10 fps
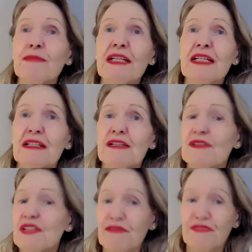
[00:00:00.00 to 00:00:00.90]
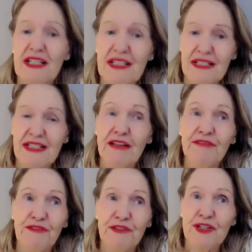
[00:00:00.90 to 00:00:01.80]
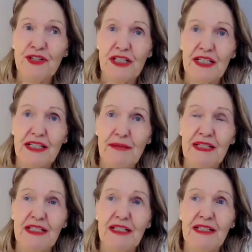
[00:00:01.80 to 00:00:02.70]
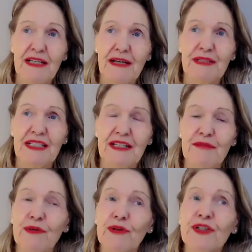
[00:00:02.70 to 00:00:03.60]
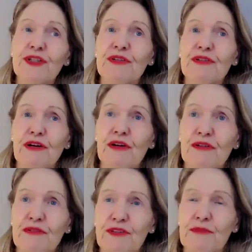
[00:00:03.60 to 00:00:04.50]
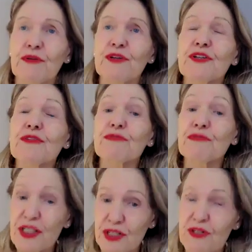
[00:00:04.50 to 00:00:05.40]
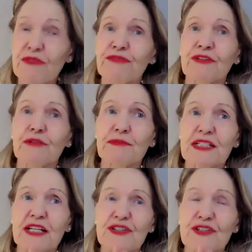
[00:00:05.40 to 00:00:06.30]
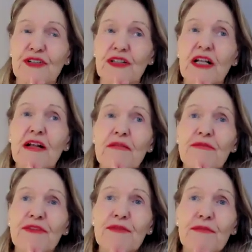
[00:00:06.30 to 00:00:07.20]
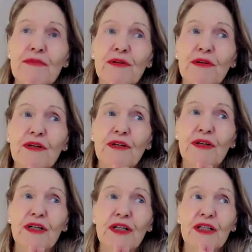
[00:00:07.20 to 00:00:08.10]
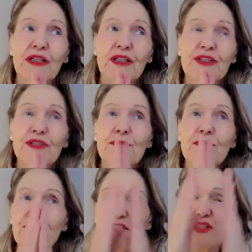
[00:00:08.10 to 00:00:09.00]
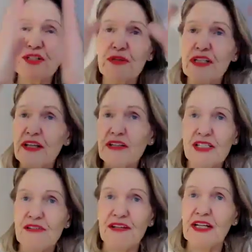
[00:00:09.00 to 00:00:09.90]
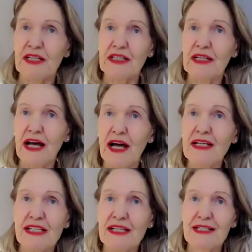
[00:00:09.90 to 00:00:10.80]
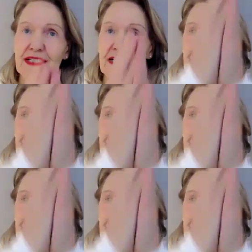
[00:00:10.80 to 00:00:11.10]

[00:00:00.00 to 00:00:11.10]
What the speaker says: mean losing friends, unfortunately. I mean, the more you grow, the more you reach your full potential, the more you move into another sphere. I say it,